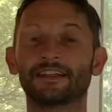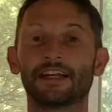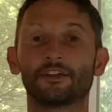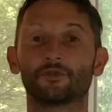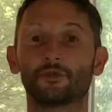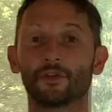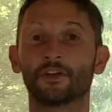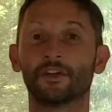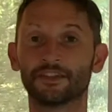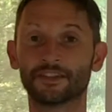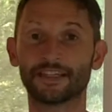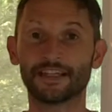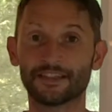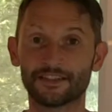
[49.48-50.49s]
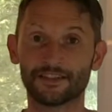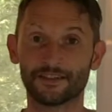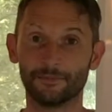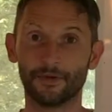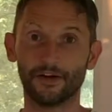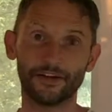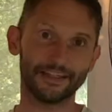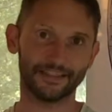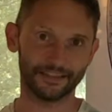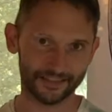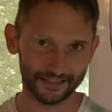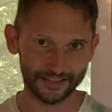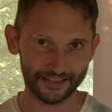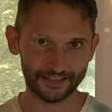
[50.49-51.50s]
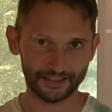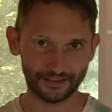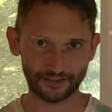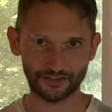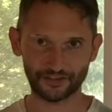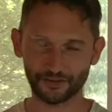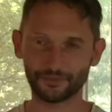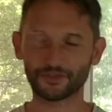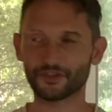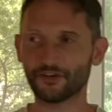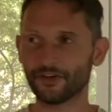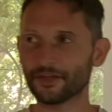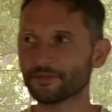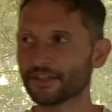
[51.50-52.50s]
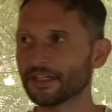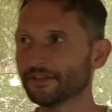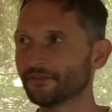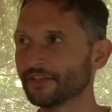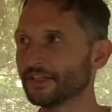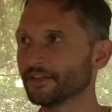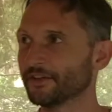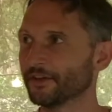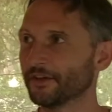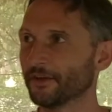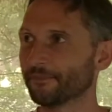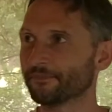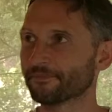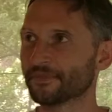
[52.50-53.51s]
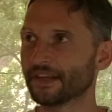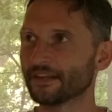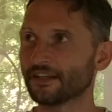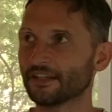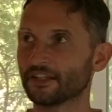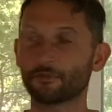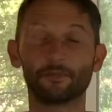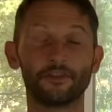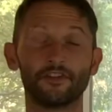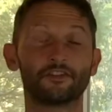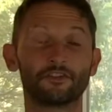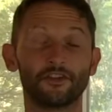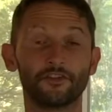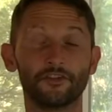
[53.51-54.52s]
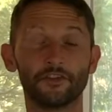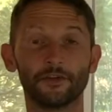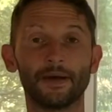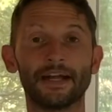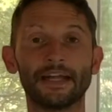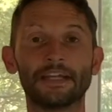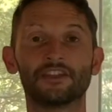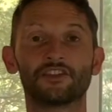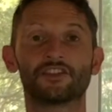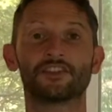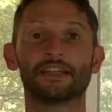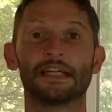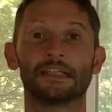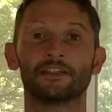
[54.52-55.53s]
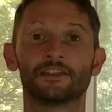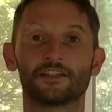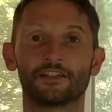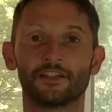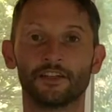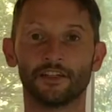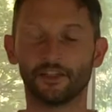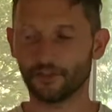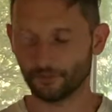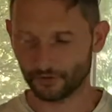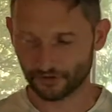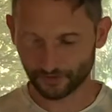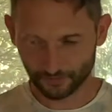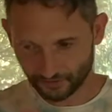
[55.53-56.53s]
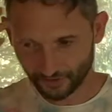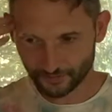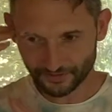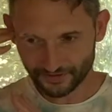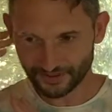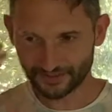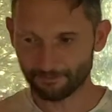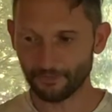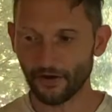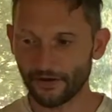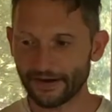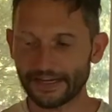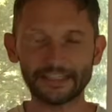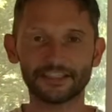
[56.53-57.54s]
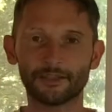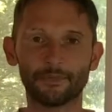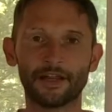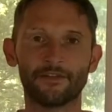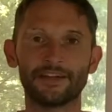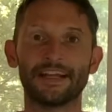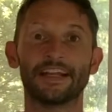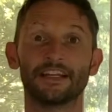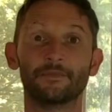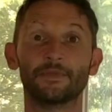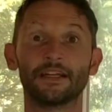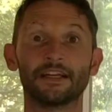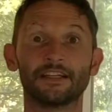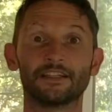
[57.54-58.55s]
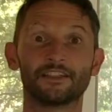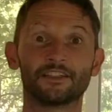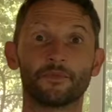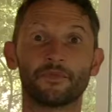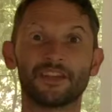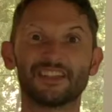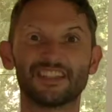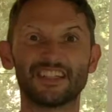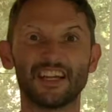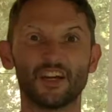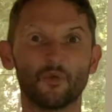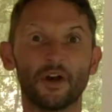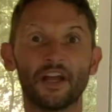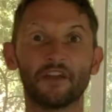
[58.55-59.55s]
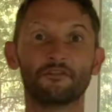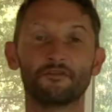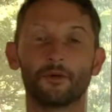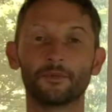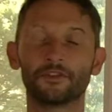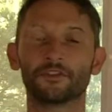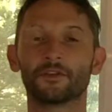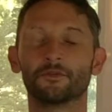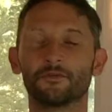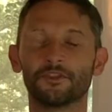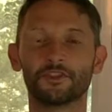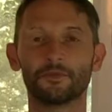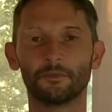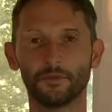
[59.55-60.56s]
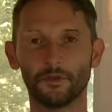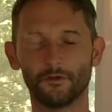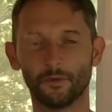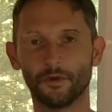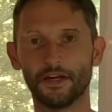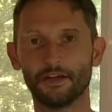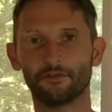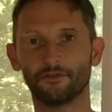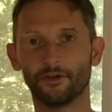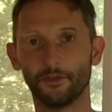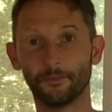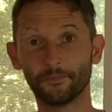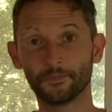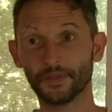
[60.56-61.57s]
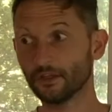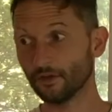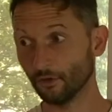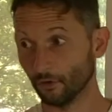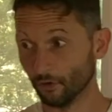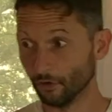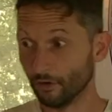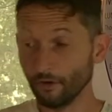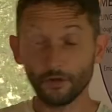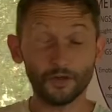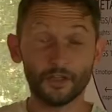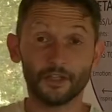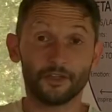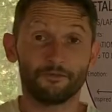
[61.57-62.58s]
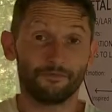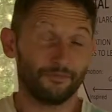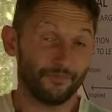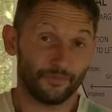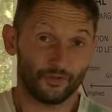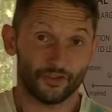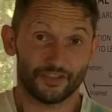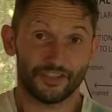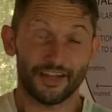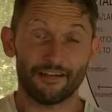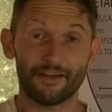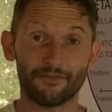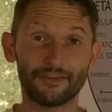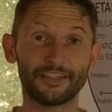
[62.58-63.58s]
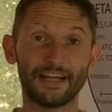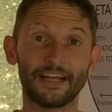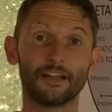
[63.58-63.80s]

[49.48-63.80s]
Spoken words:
the actual contents of the mind. Because sometimes, even in a spiritual new age sense, we sometimes see the mind as a bit of an enemy and it's something to get away from, something to move away from. Or, just in our everyday